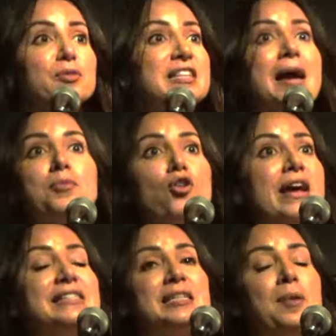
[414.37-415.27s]
People sound
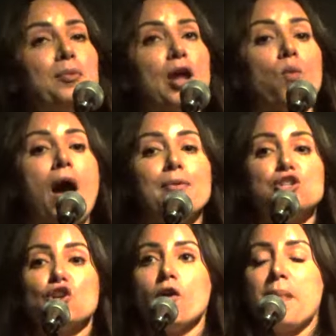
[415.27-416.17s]
crazy. People are like, why
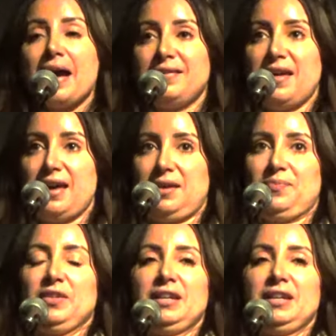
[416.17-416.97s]
would you go back there?